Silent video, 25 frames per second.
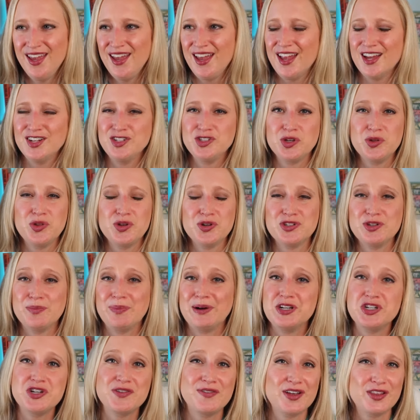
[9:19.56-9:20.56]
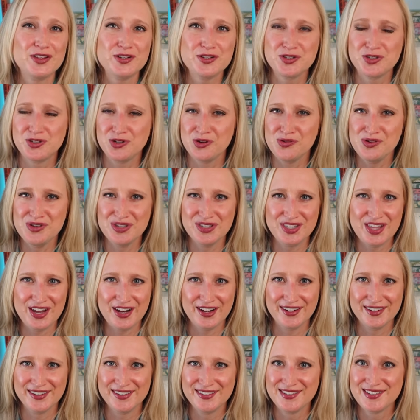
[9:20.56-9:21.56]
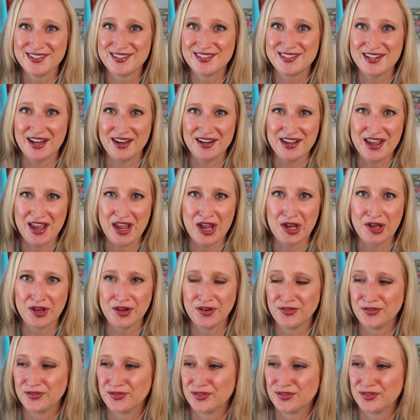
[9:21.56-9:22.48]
And so there's a bunch of other students there studying